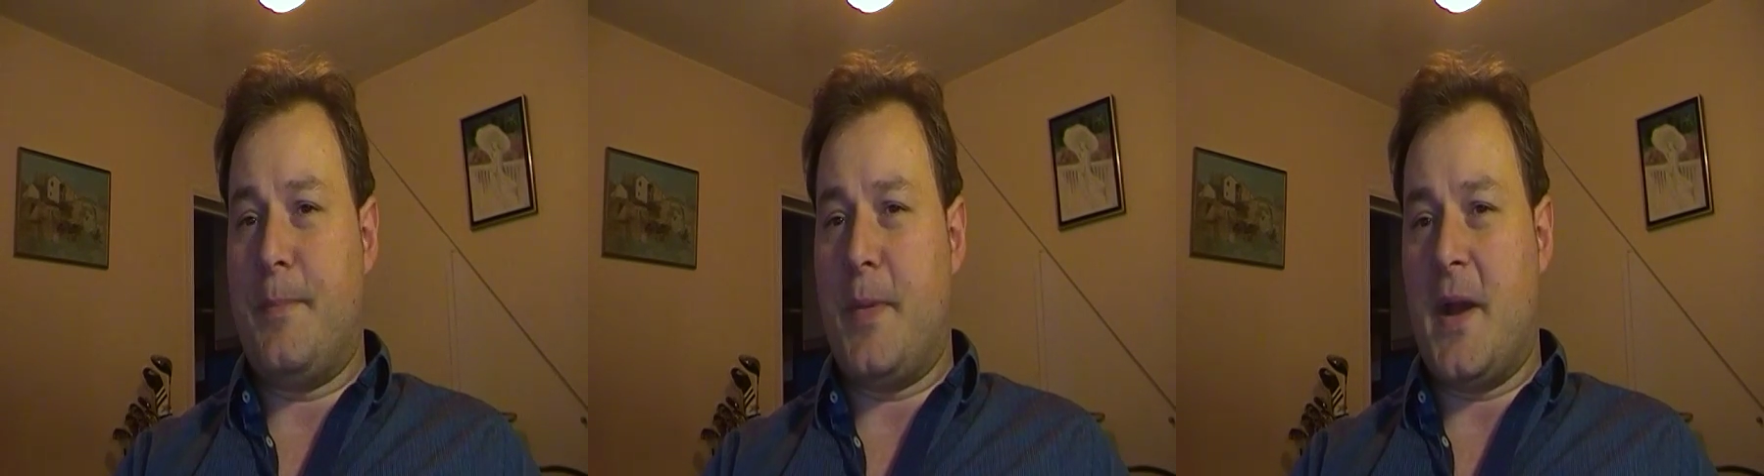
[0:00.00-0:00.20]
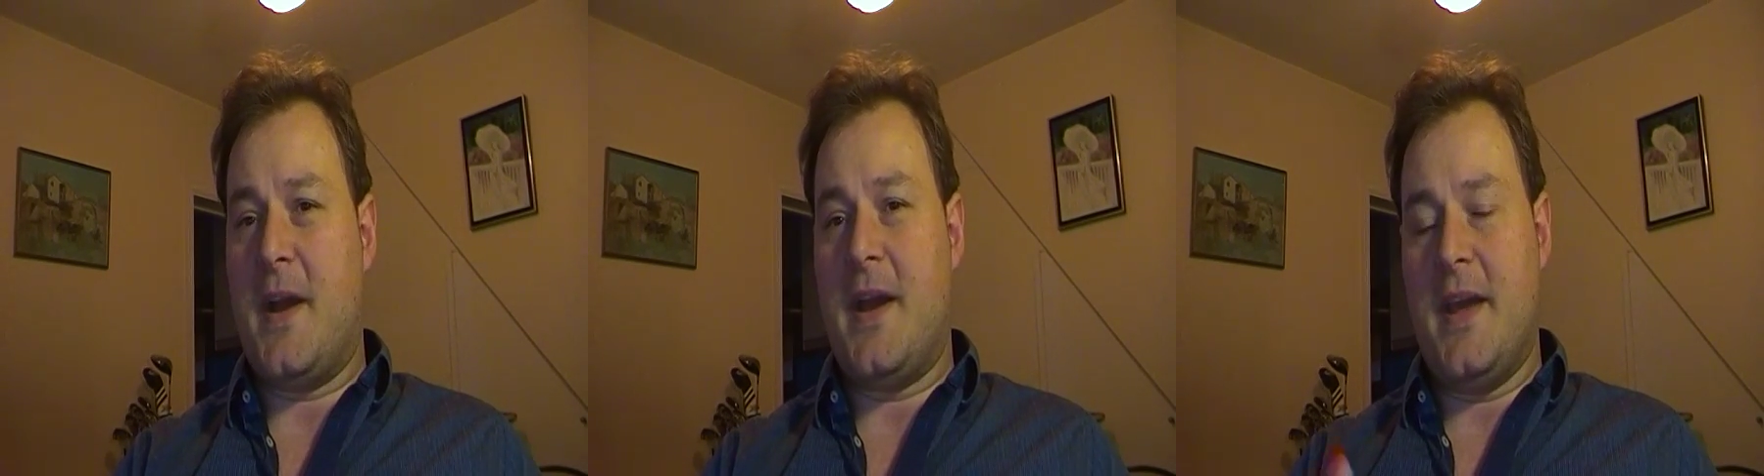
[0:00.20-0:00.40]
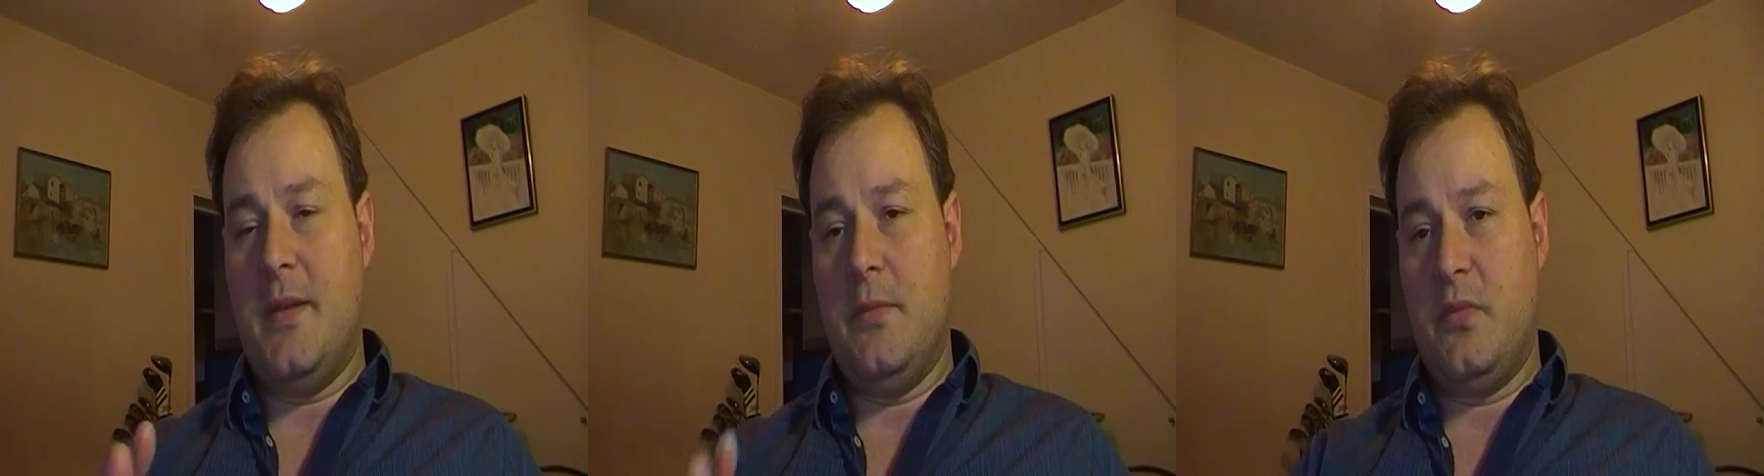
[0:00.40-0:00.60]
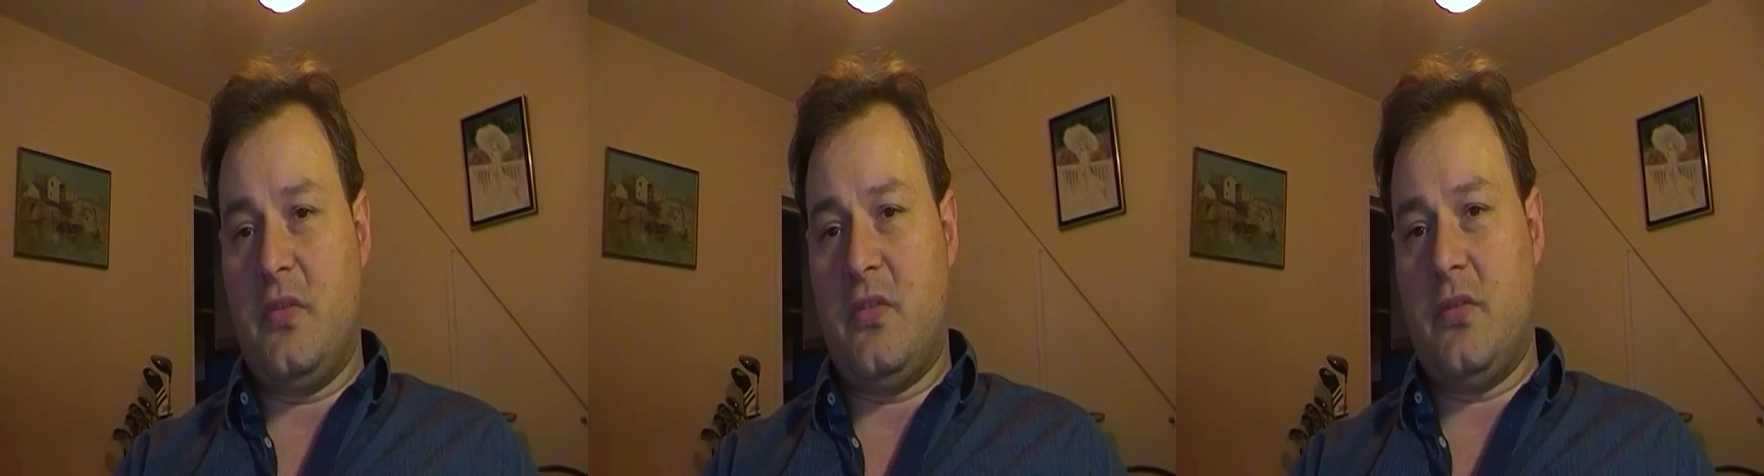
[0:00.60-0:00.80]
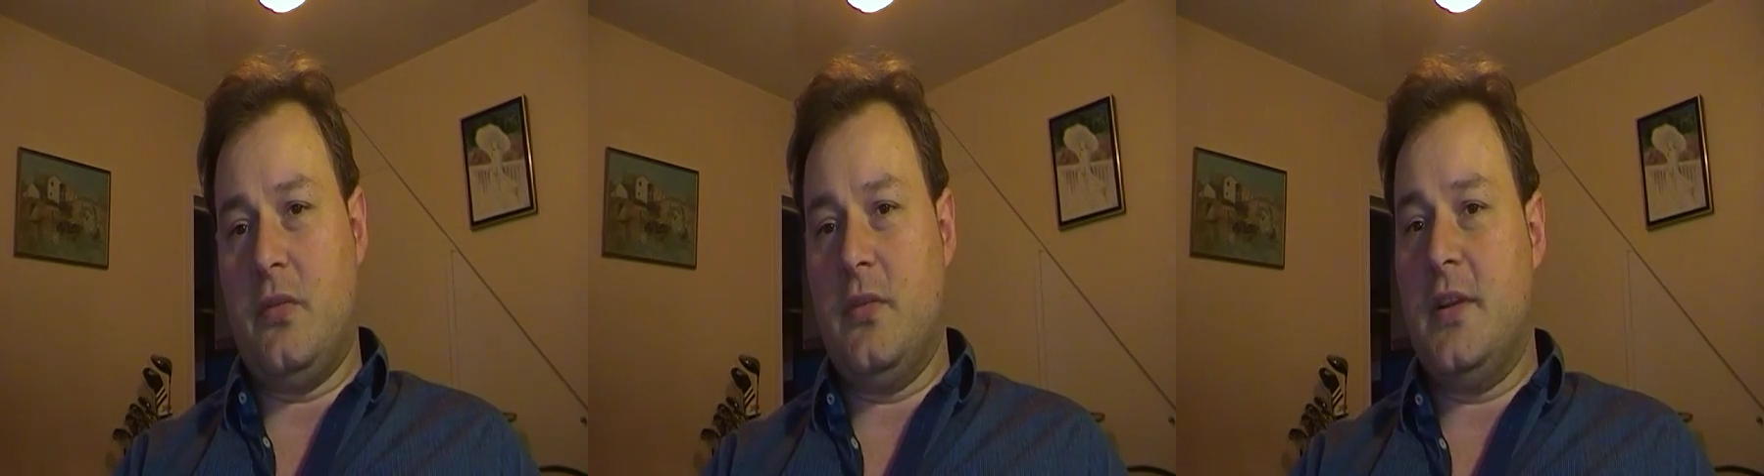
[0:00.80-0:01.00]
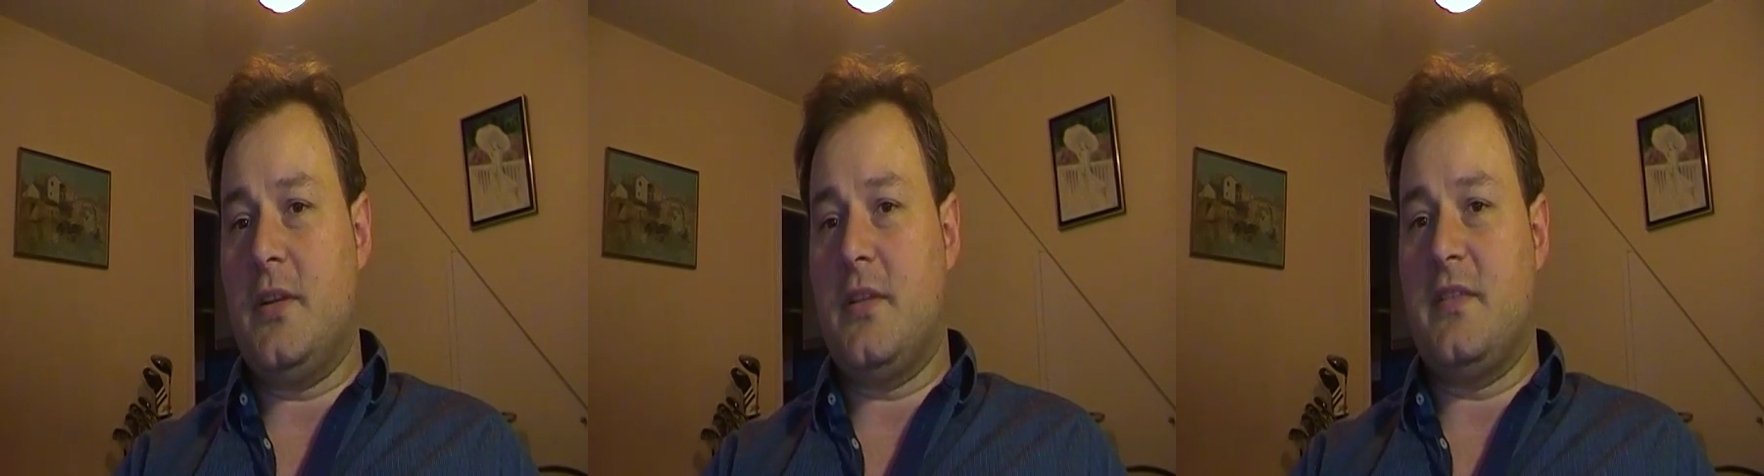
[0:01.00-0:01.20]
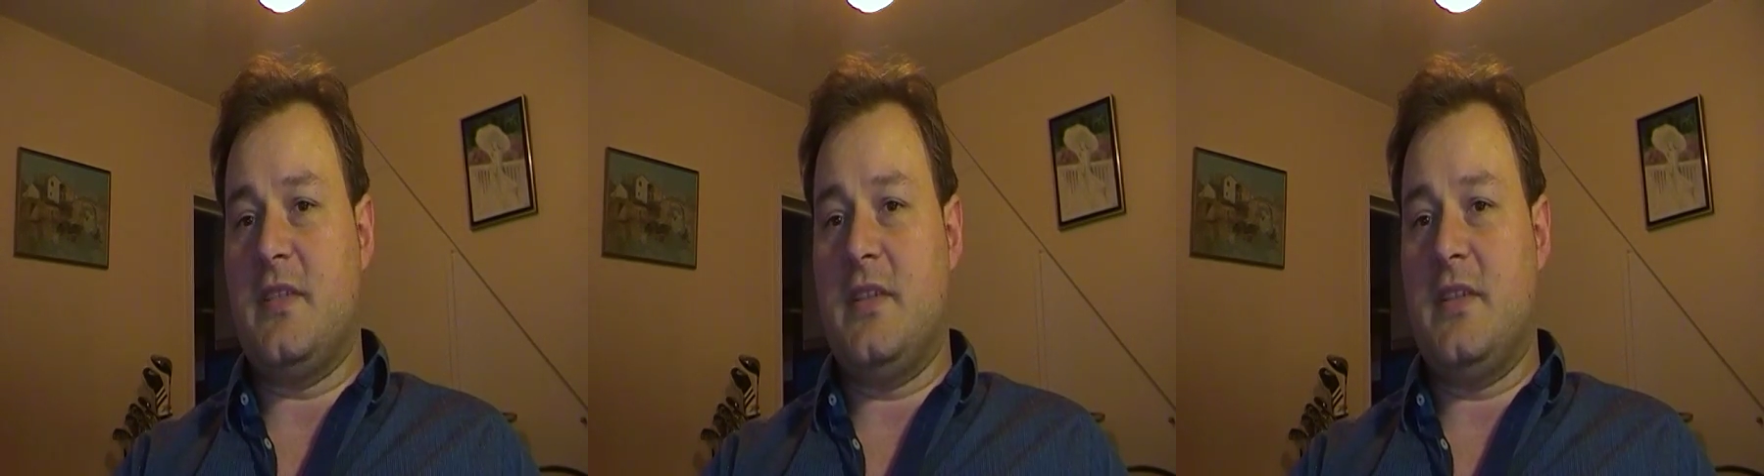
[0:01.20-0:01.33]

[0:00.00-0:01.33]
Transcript: but it was too little